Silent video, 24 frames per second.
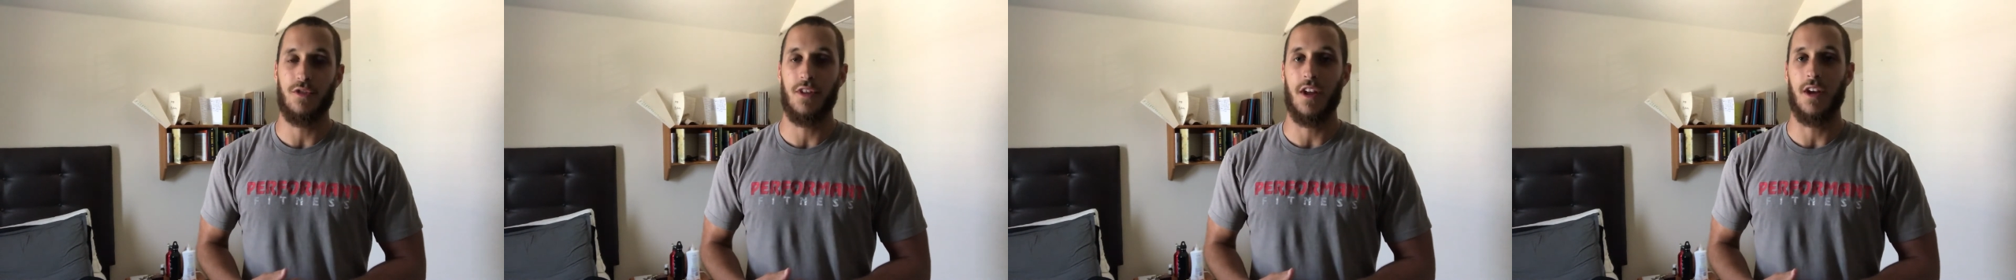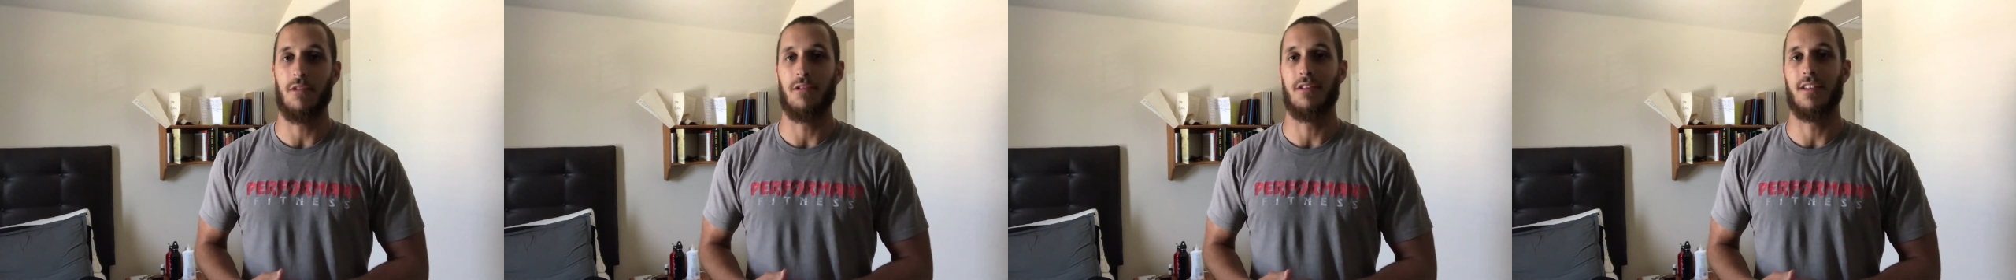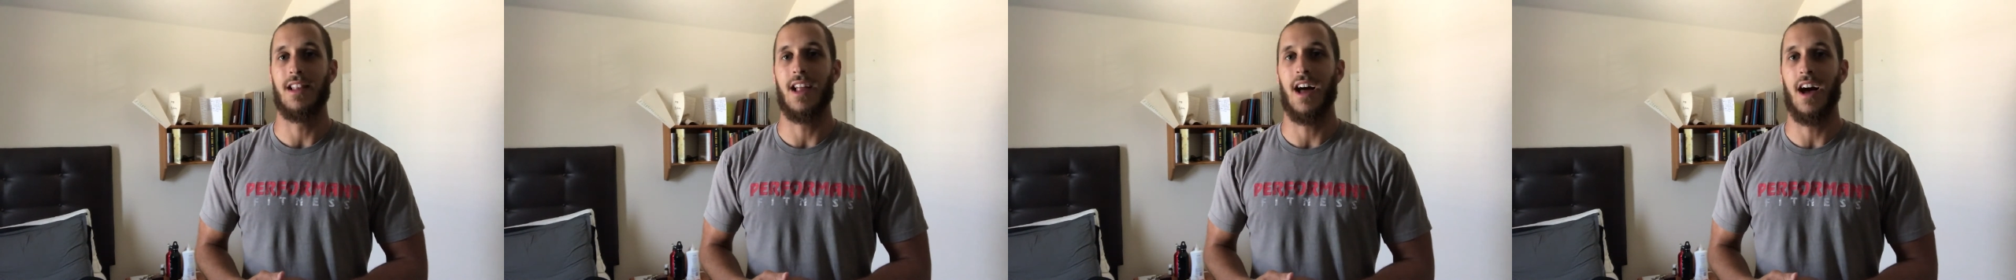They
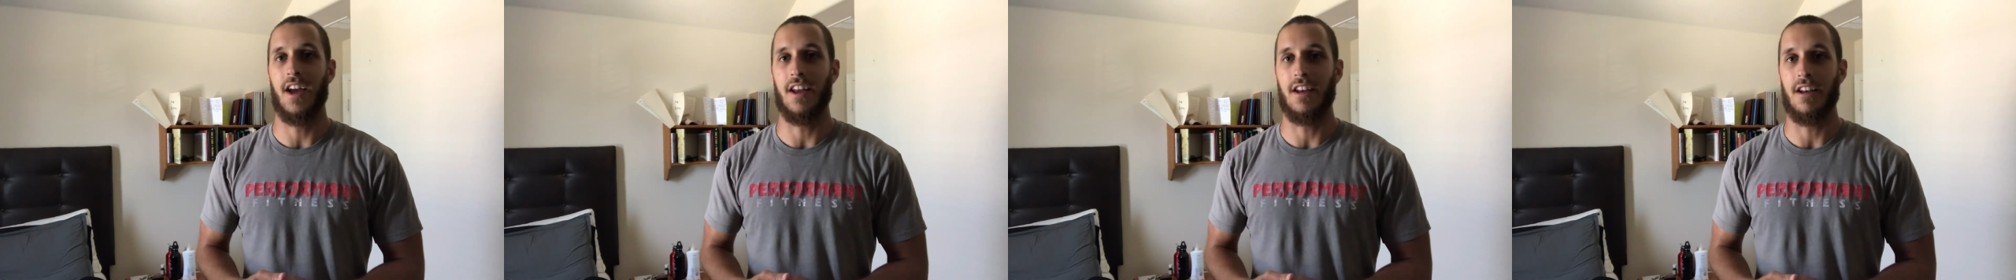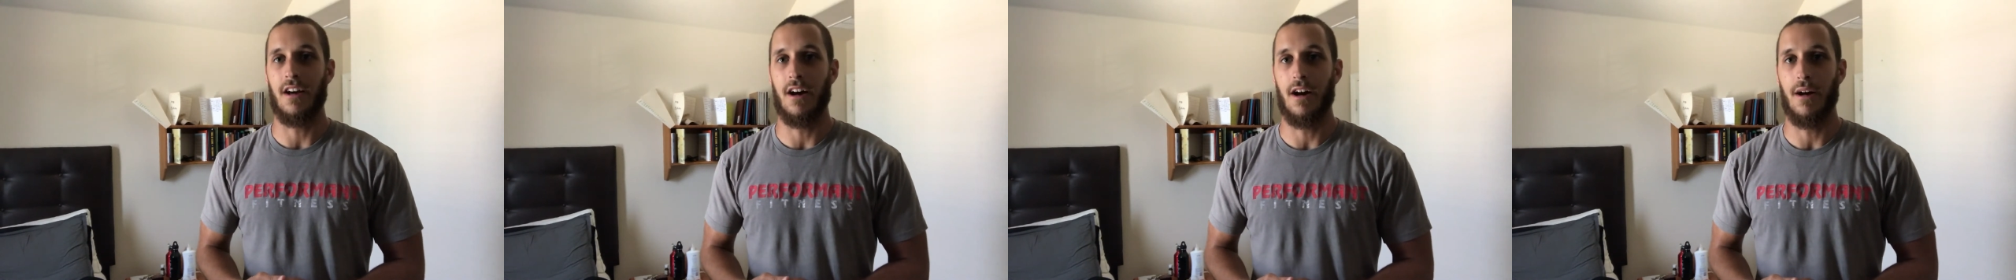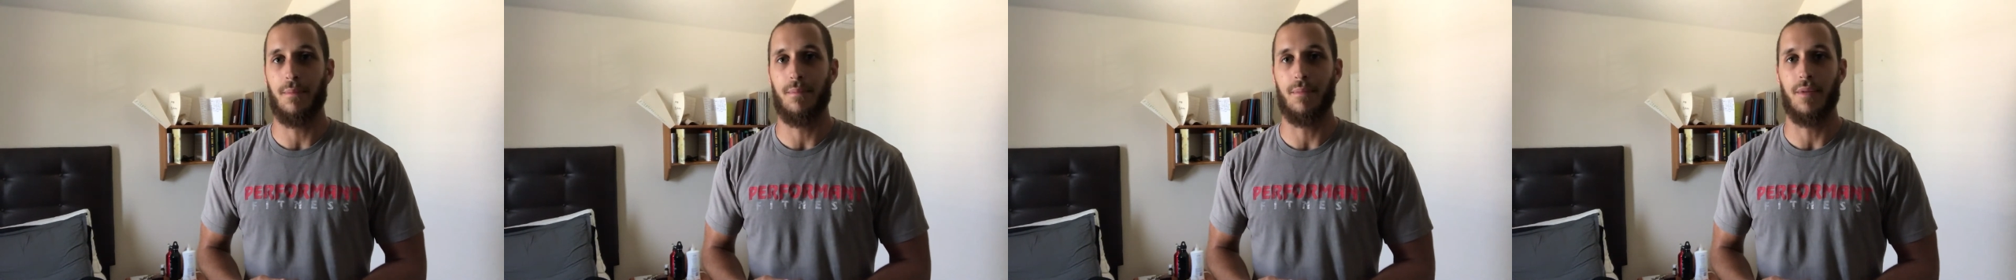would line
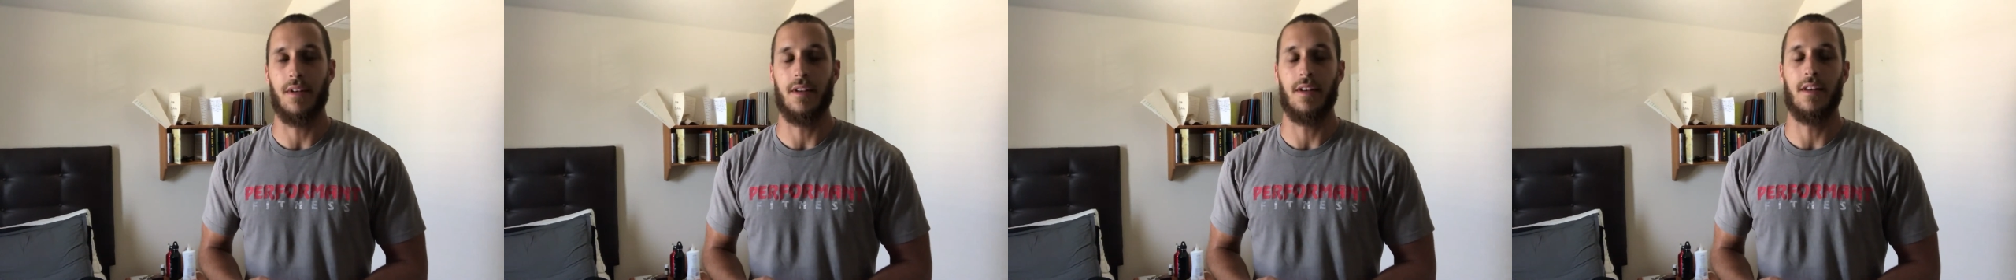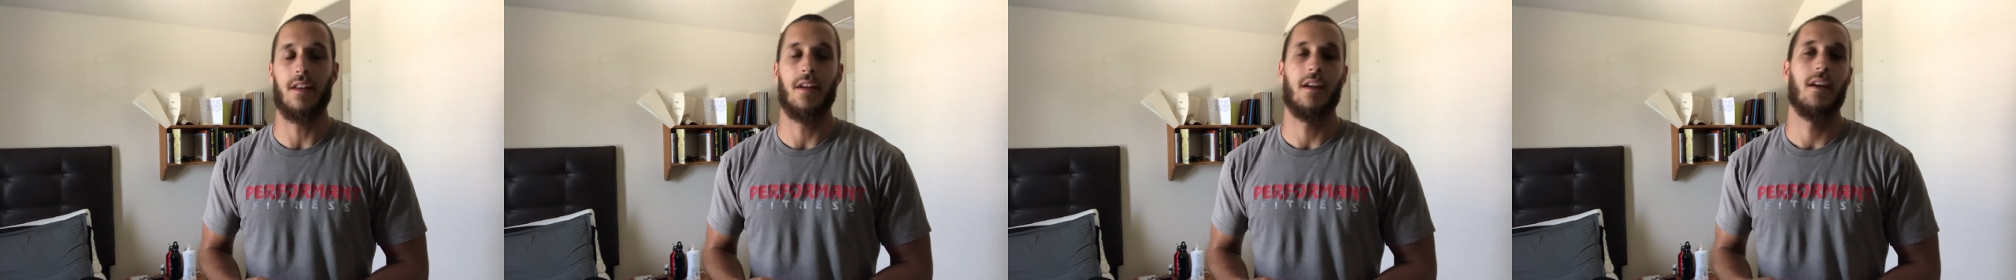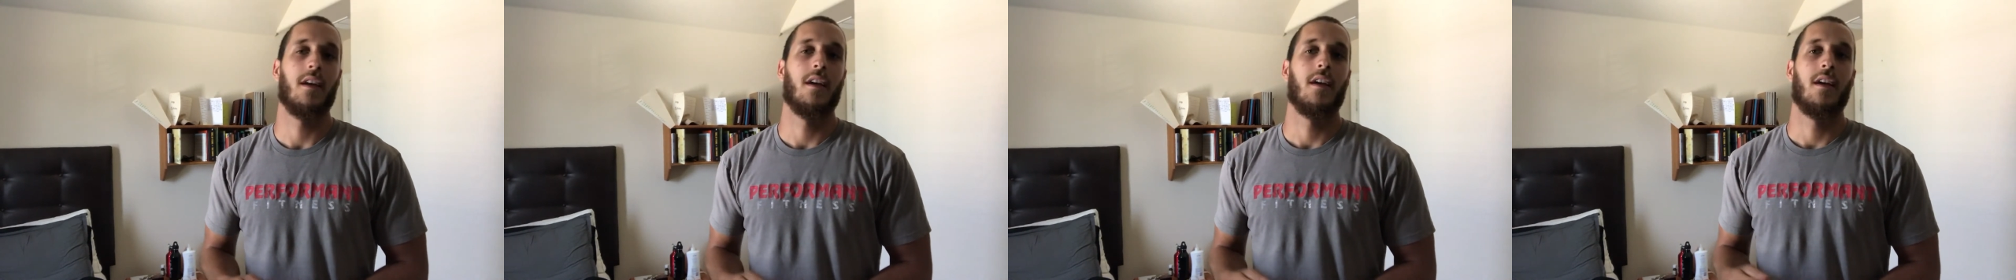up and
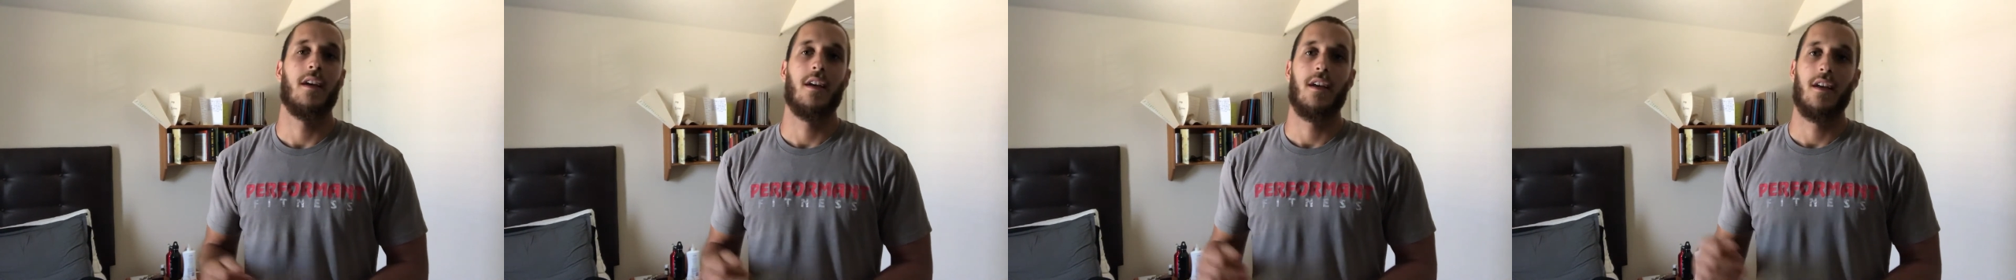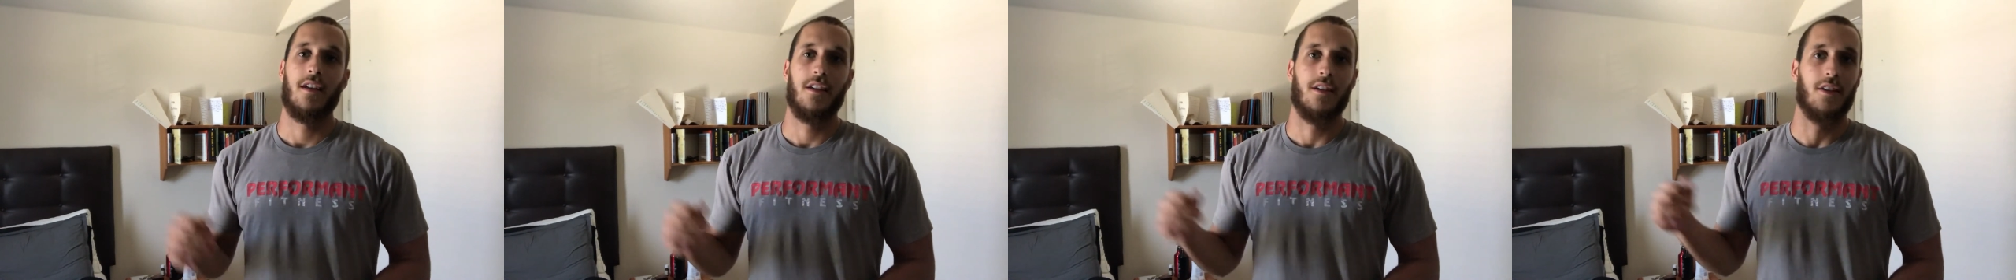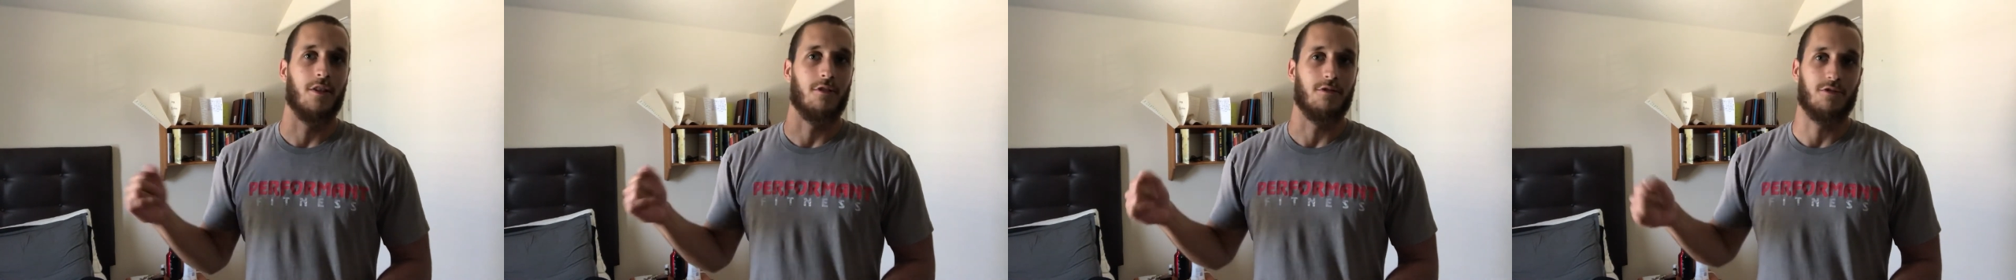
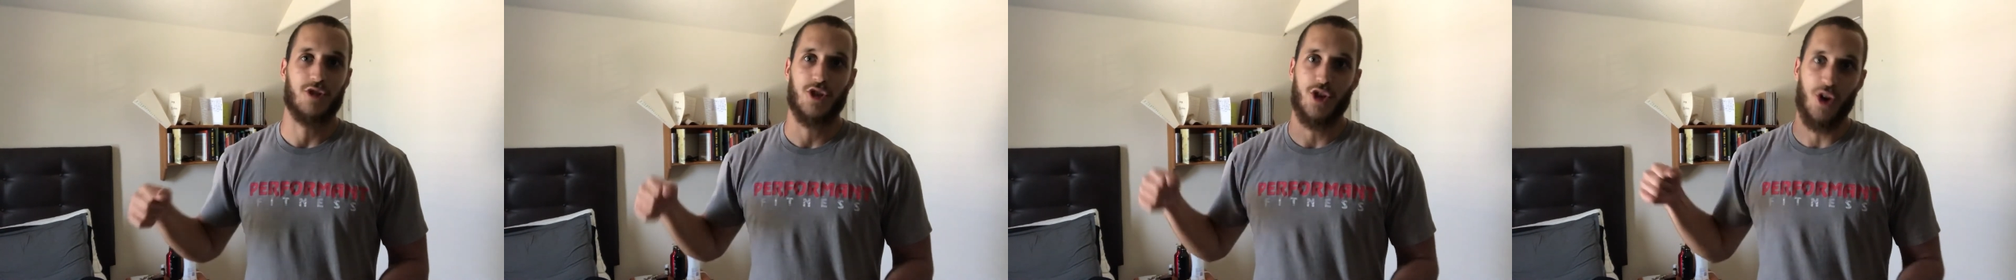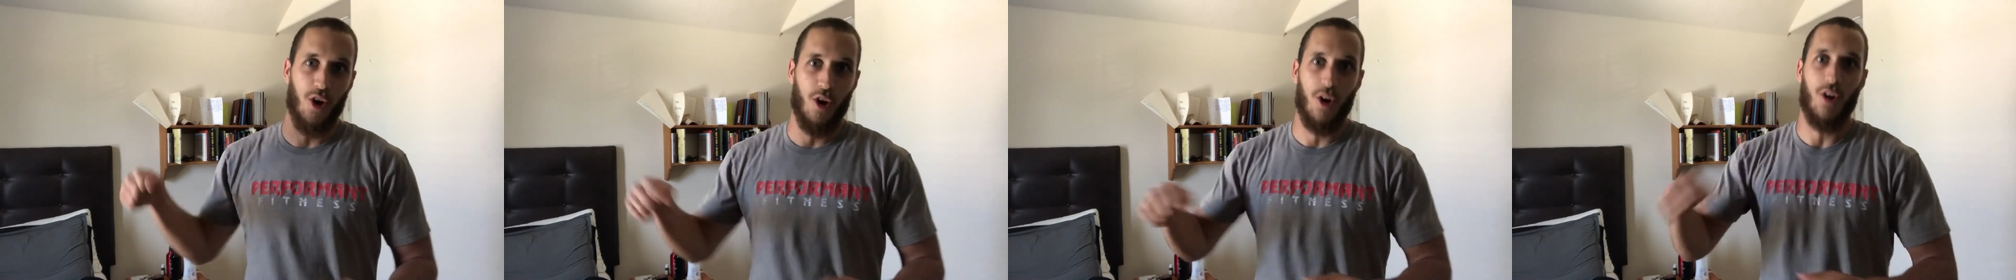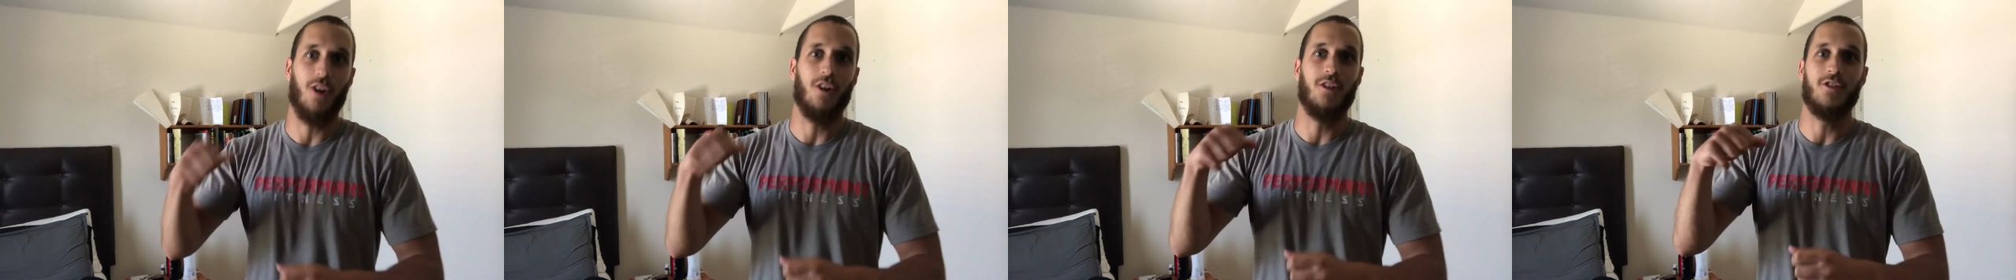
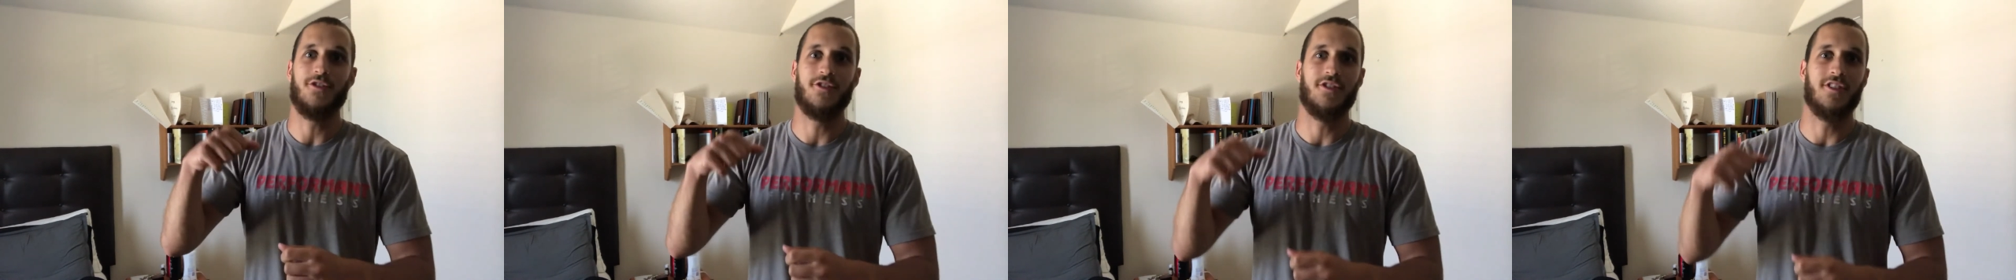charge